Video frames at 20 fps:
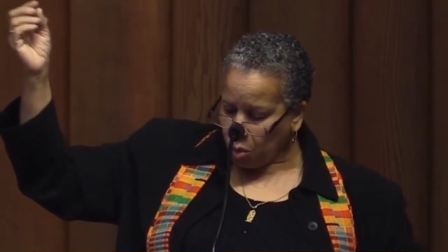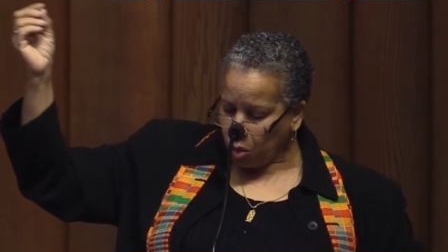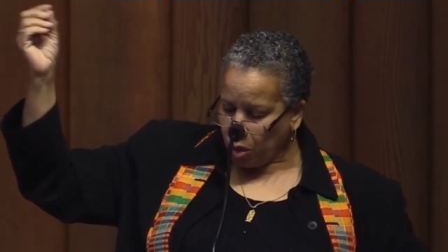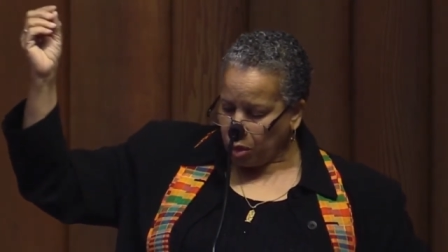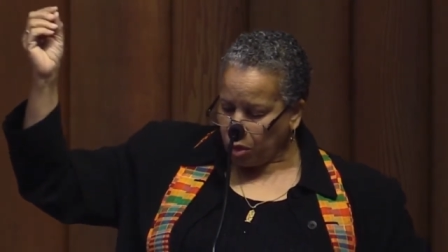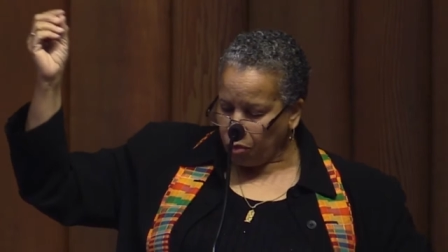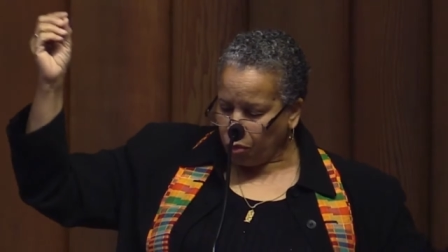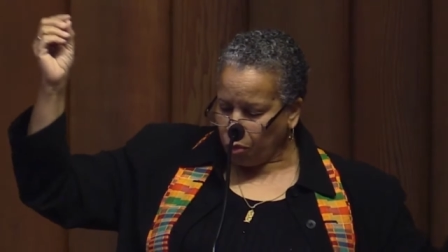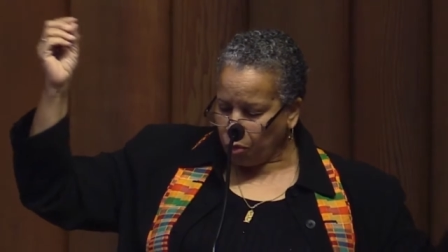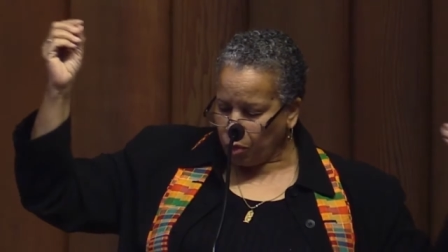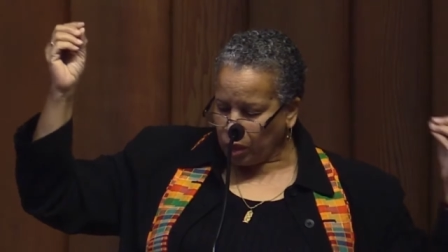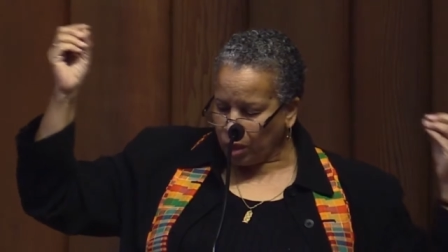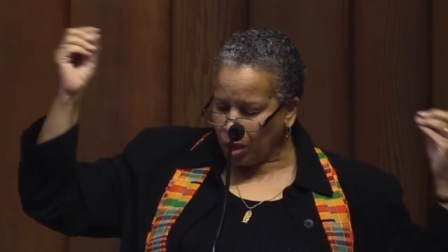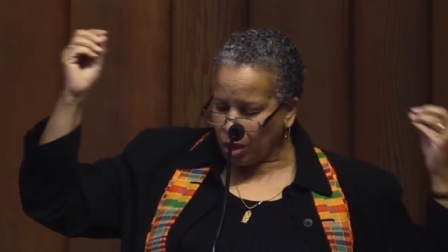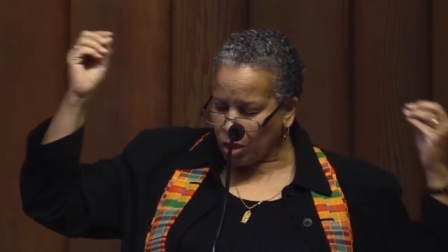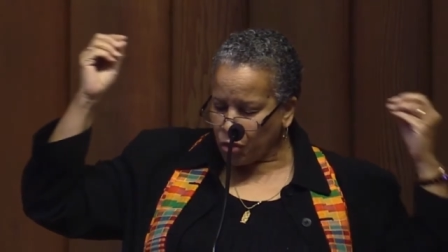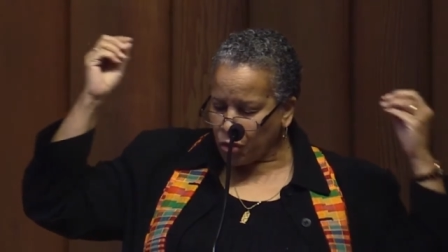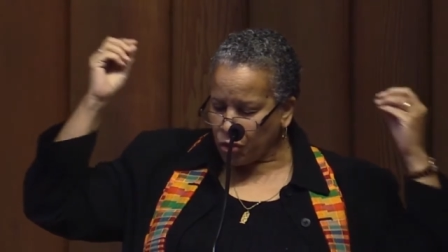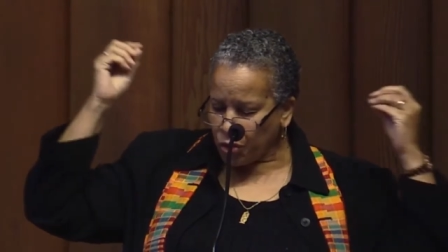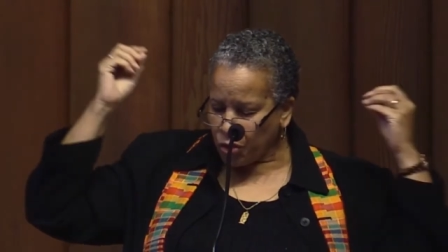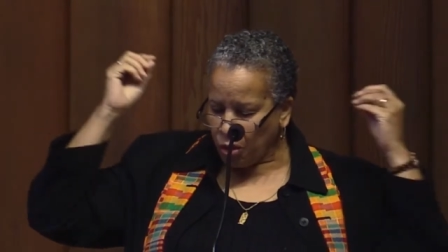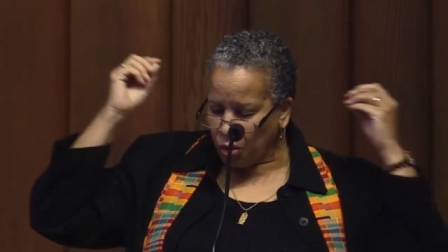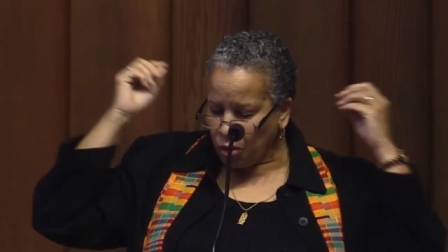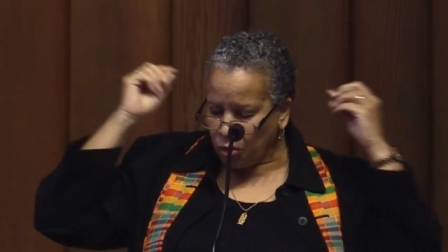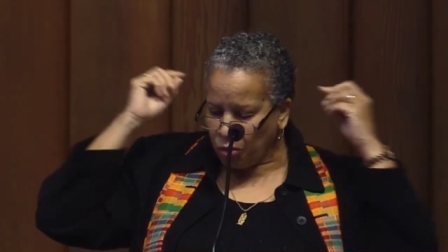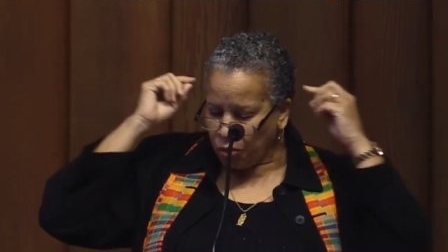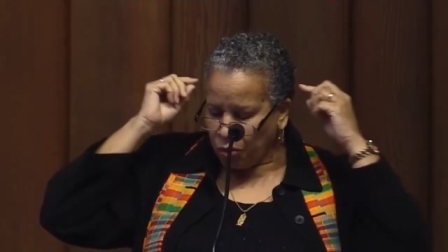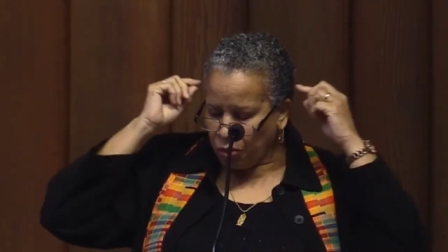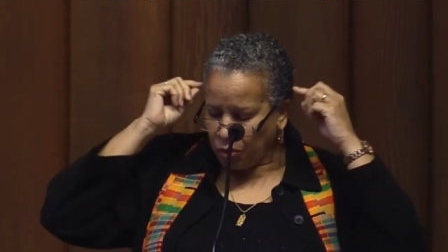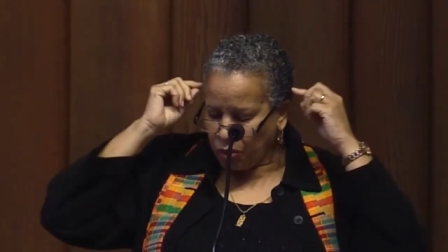what if we are
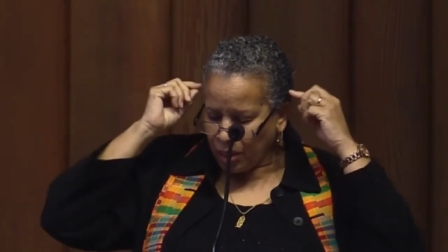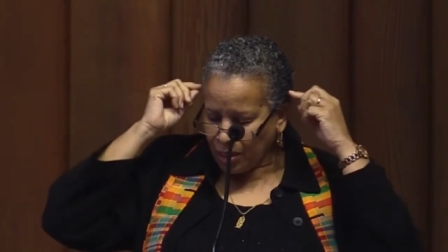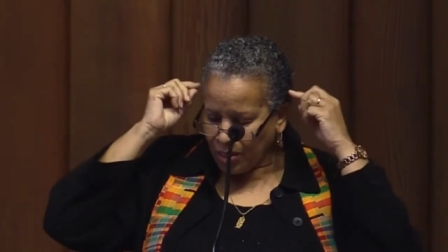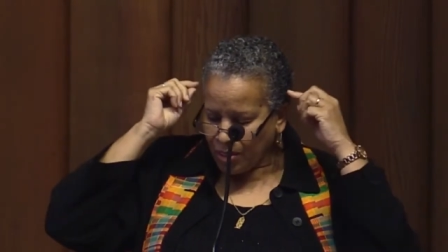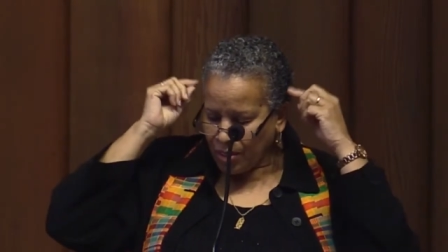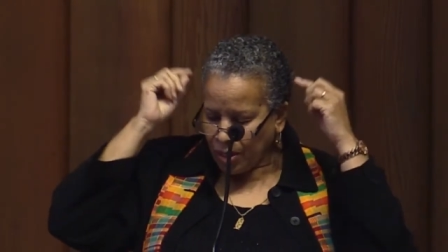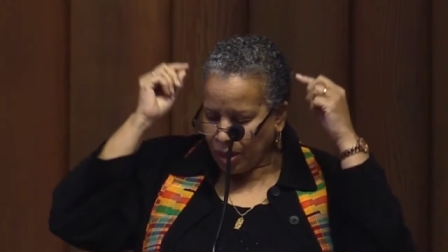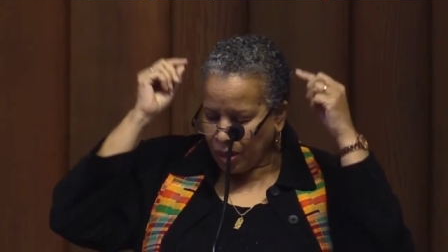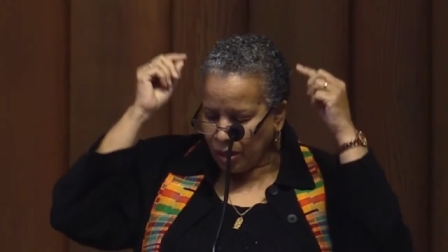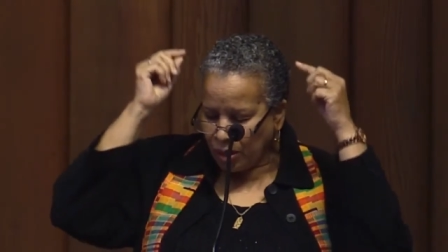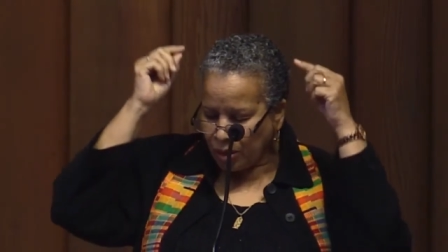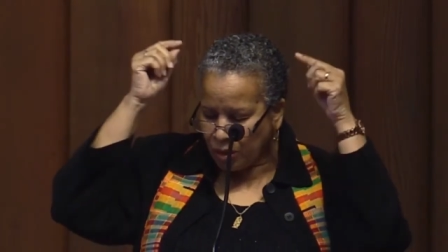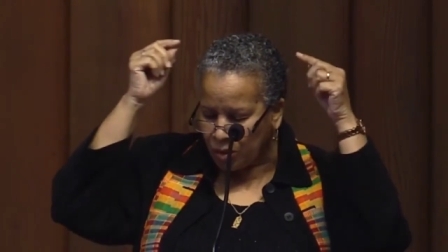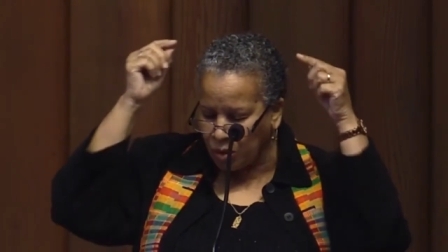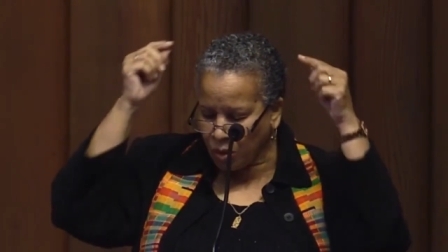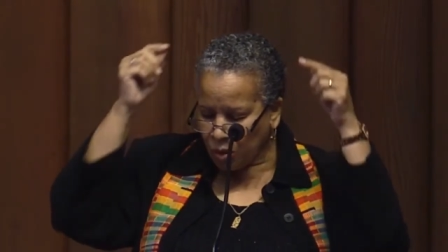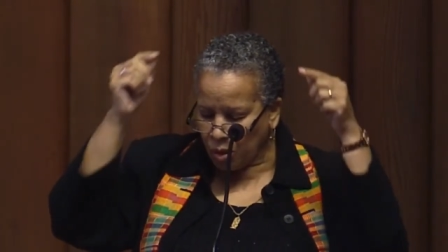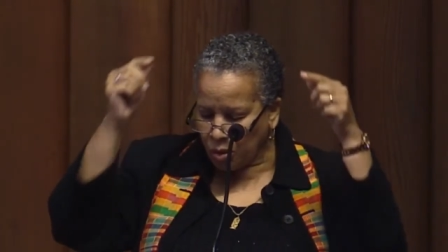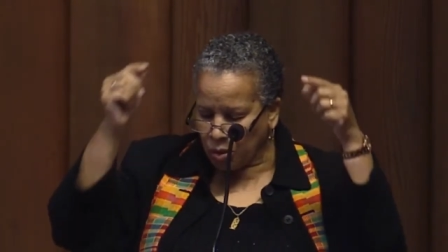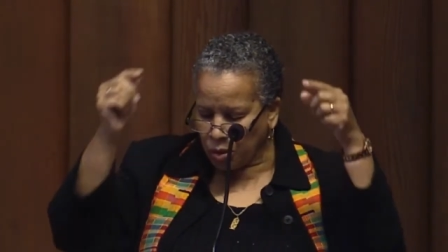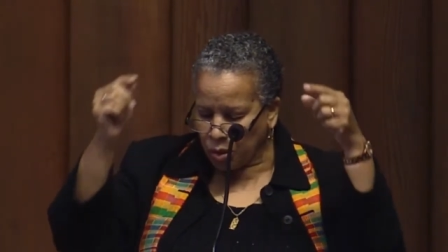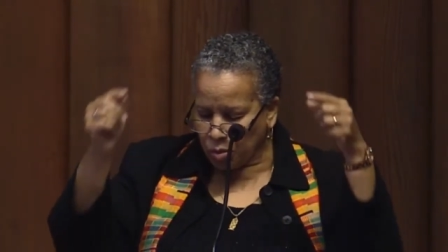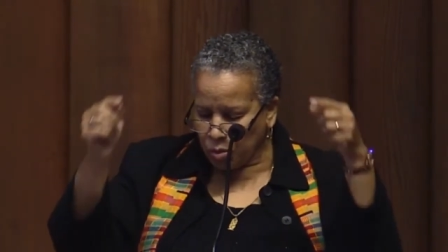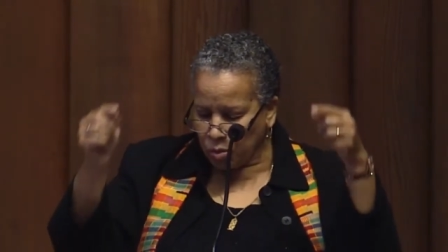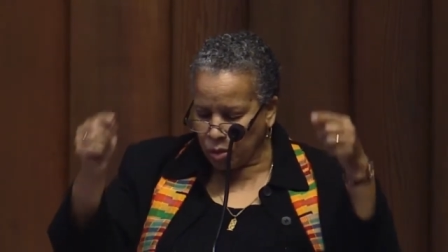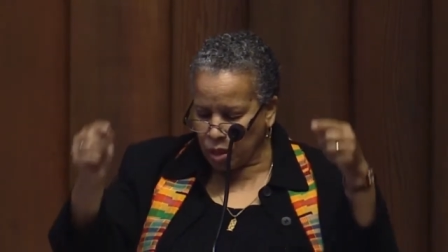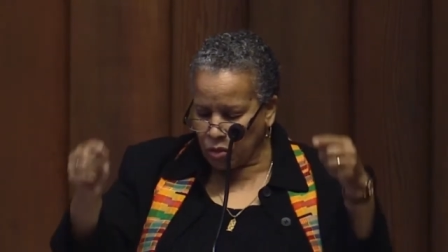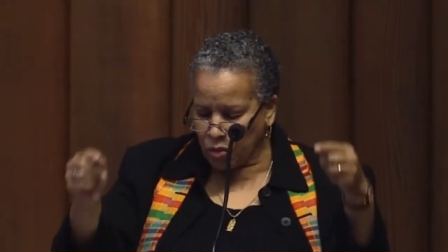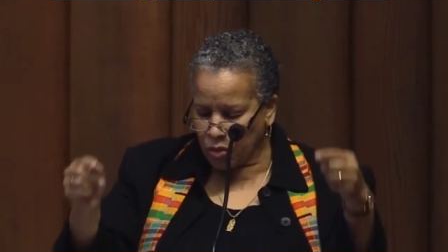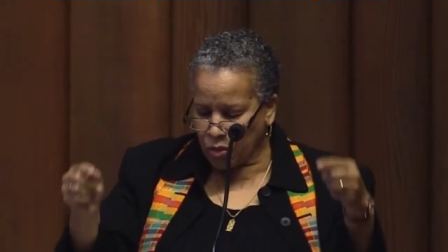so fixated on the
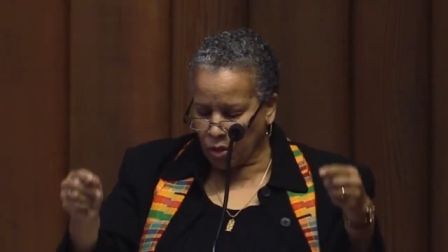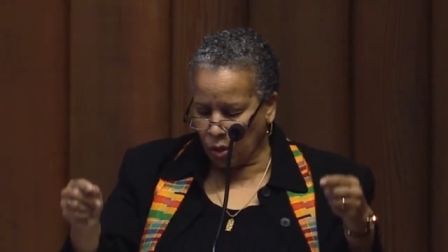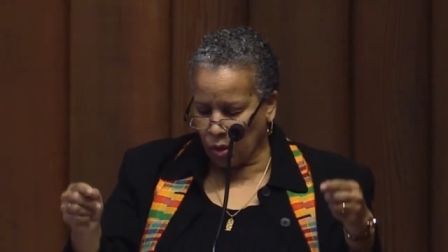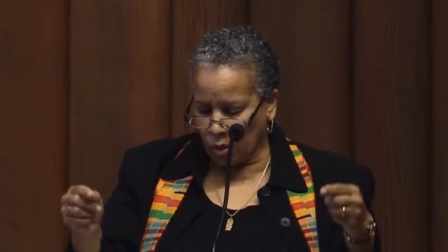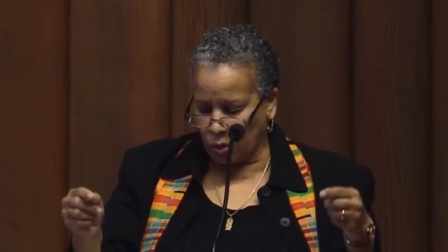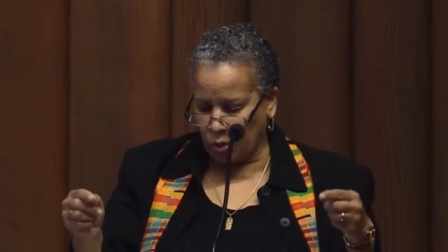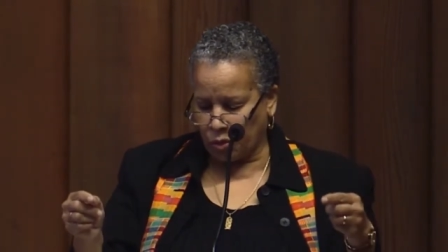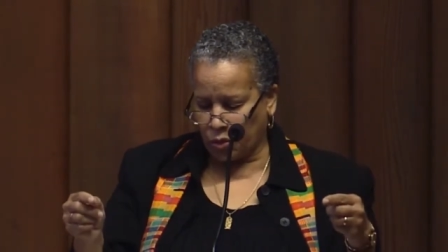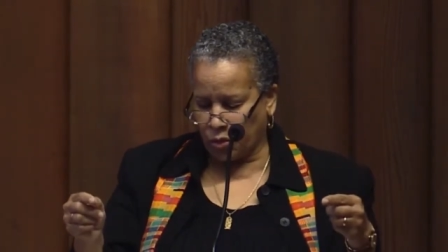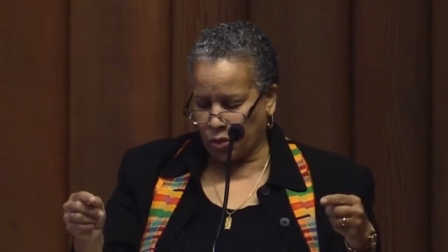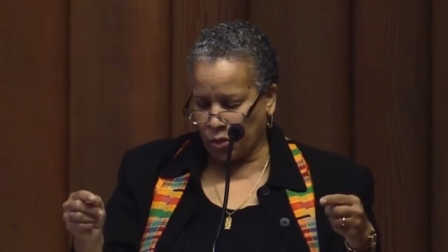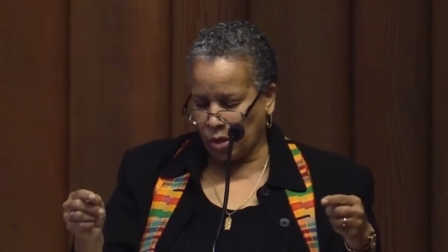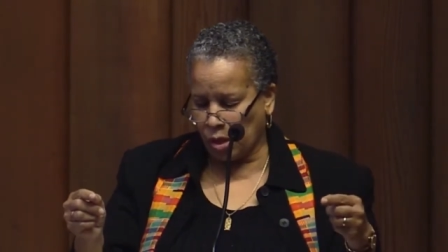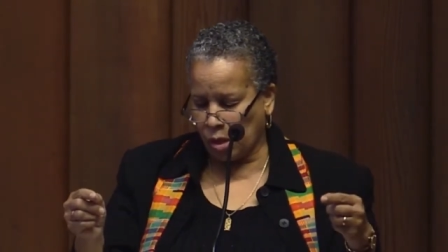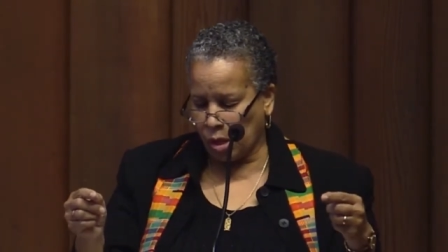results